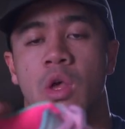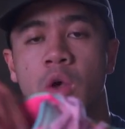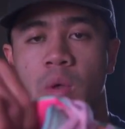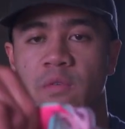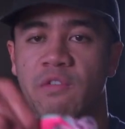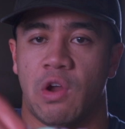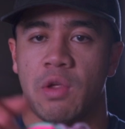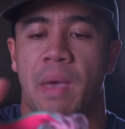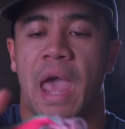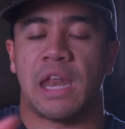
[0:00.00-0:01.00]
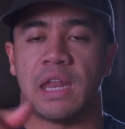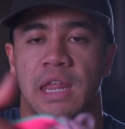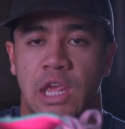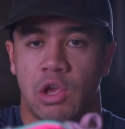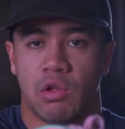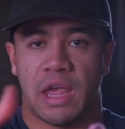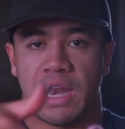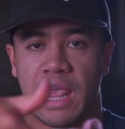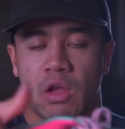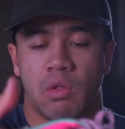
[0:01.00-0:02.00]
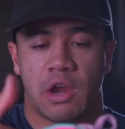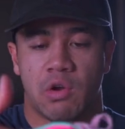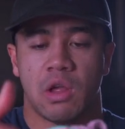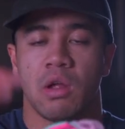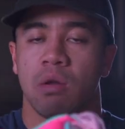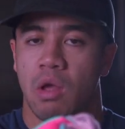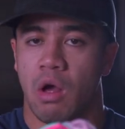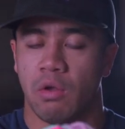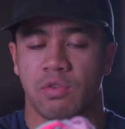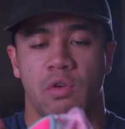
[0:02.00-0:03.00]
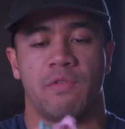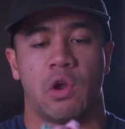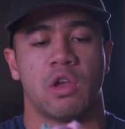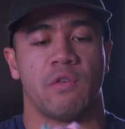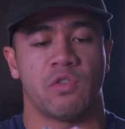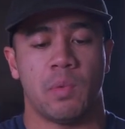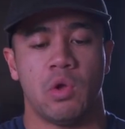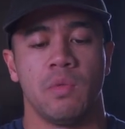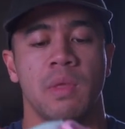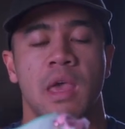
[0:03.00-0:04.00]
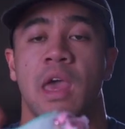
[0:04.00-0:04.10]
We have a very padded heel and ankle area, also very comfortable.